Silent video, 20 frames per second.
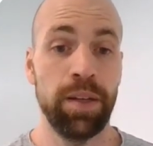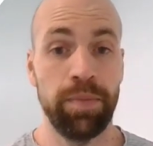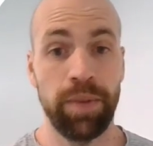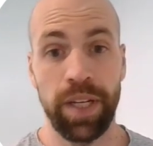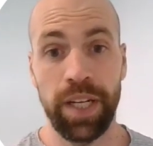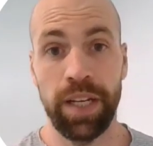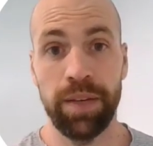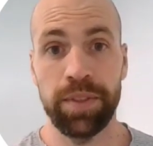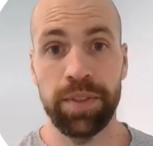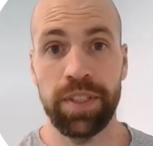
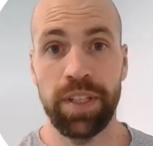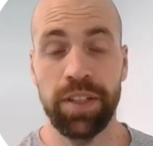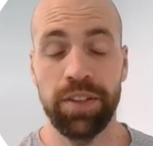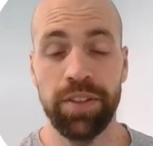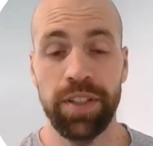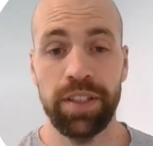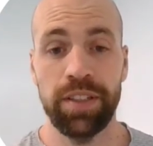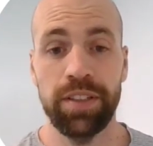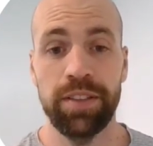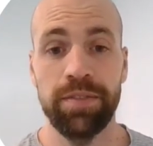My name is
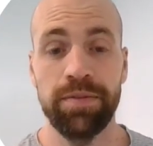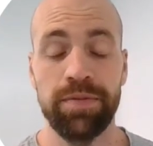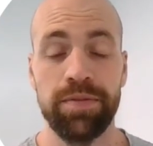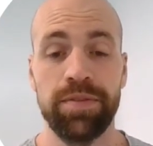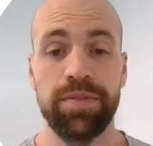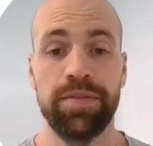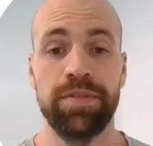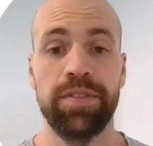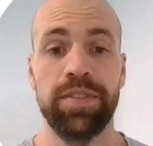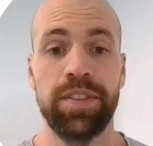Hendrik.
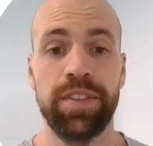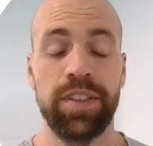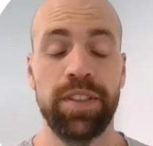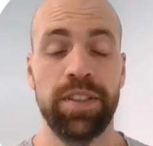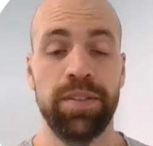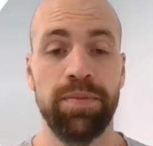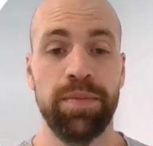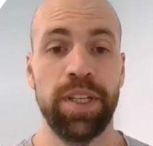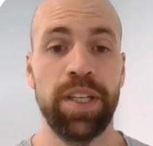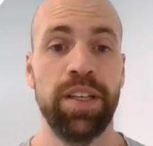
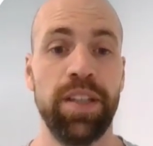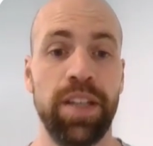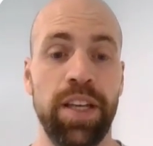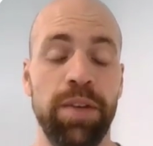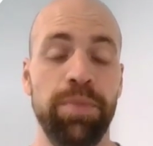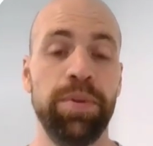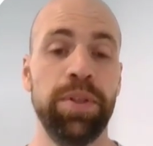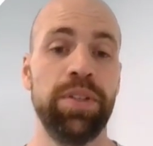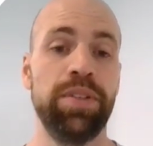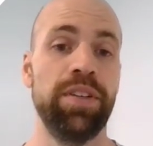I'm
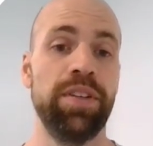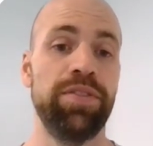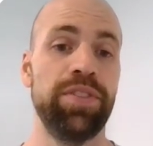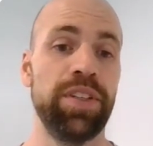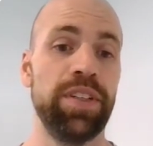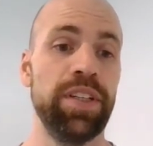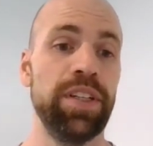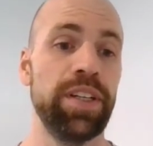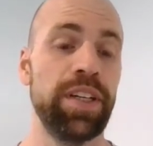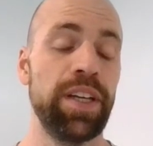happy to have
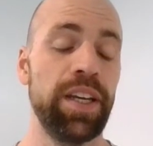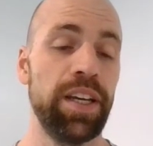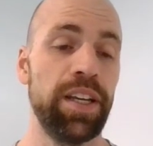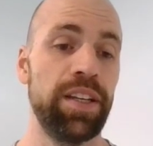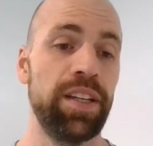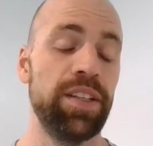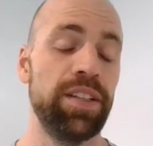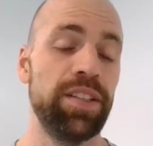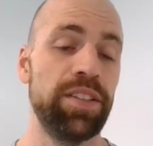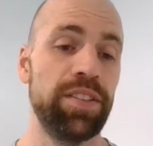you here
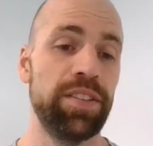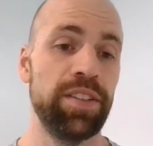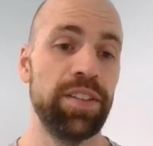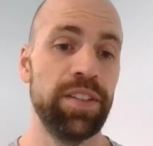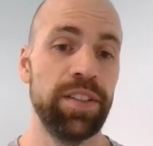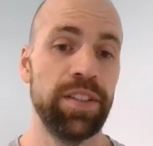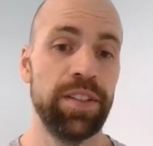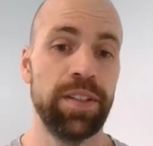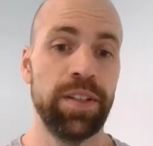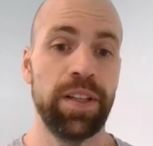again, and
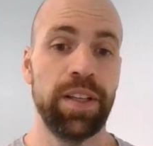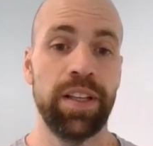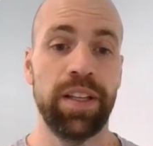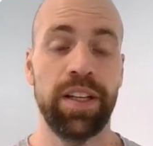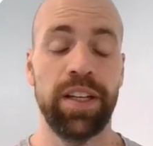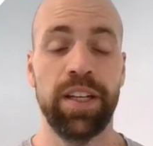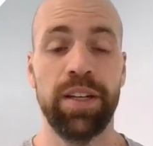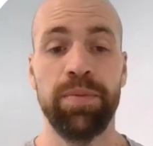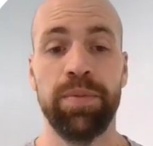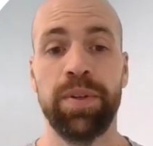
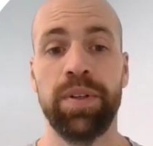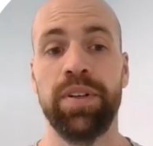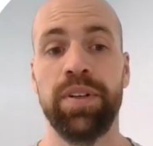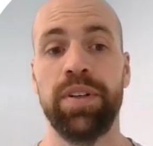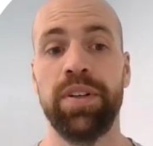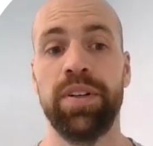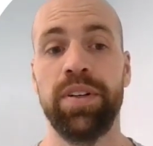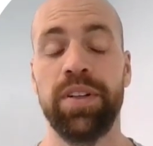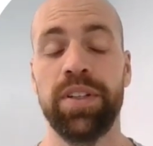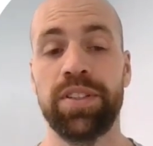I'm
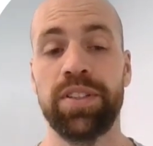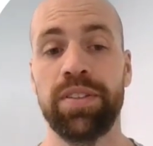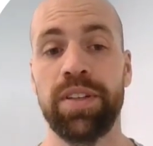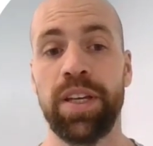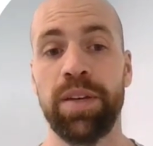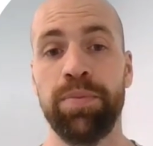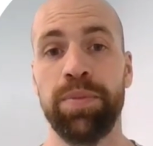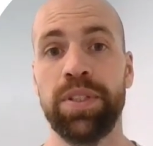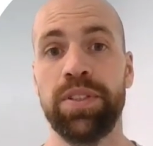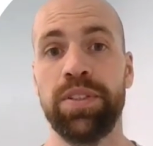also
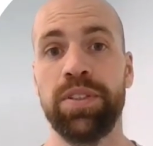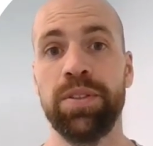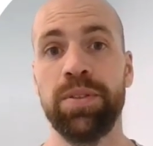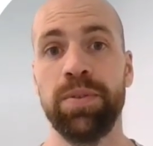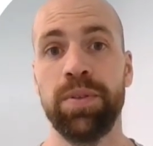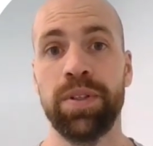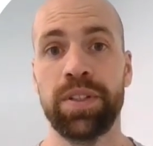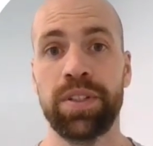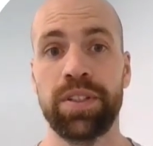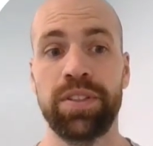happy to
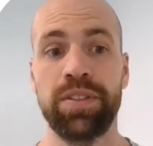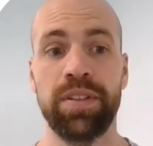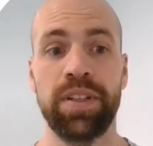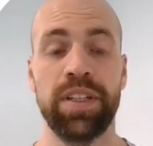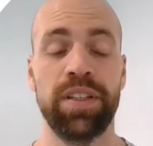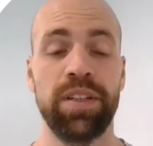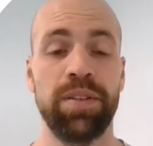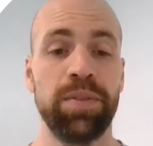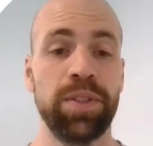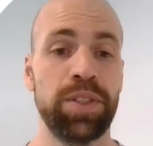work
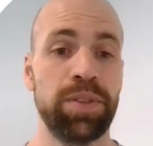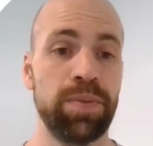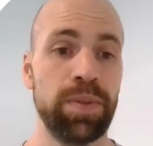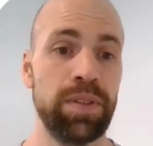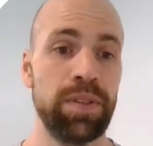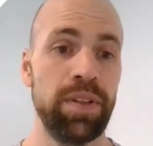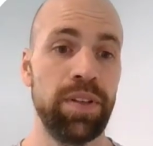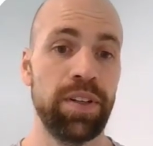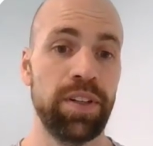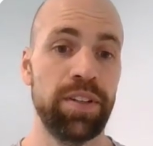together with
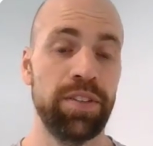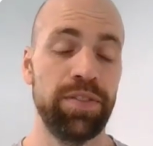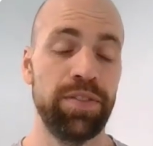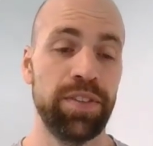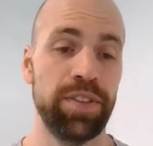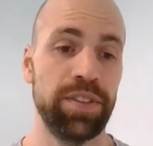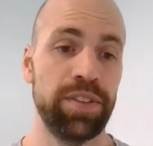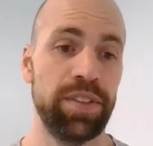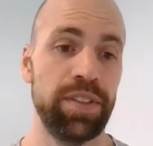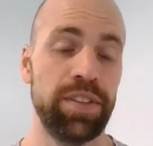Swisslog
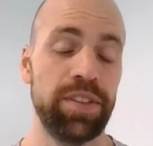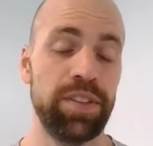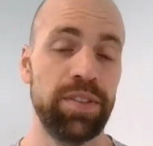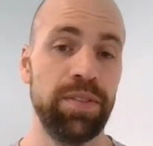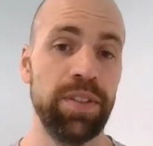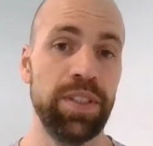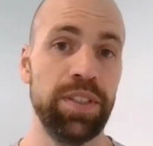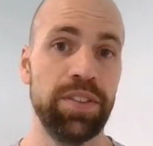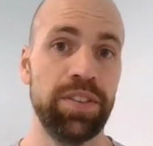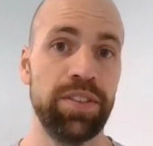for this
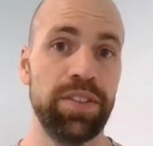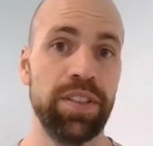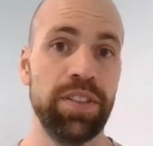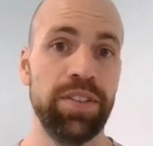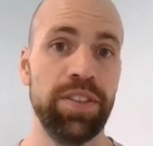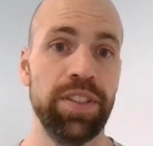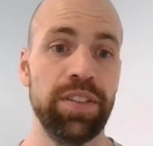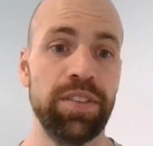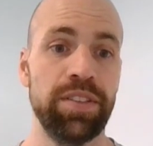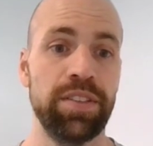video
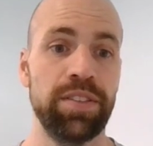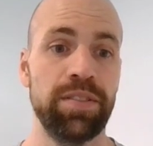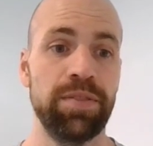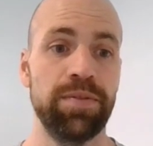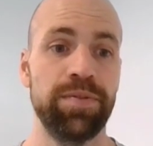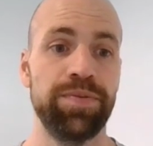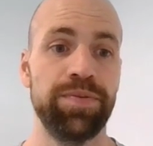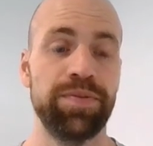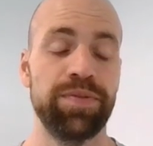series.